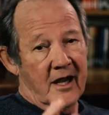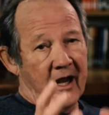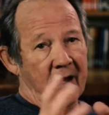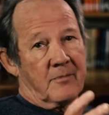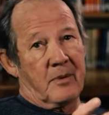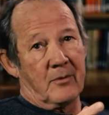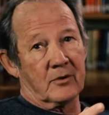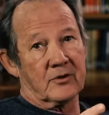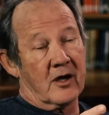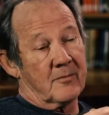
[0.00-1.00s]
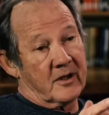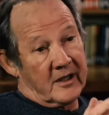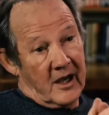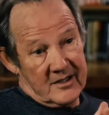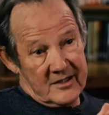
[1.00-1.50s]
and people talking about the
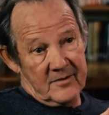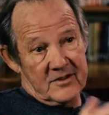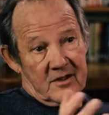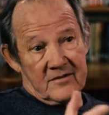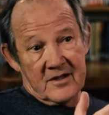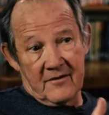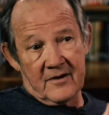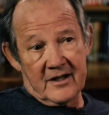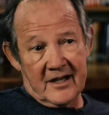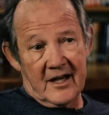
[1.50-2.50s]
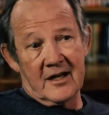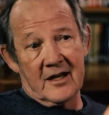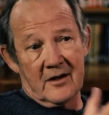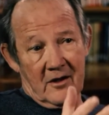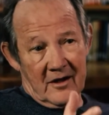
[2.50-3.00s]
concept of self-sovereign
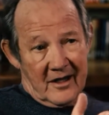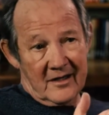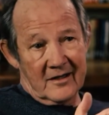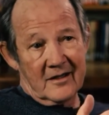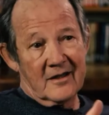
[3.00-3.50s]
identity and all that,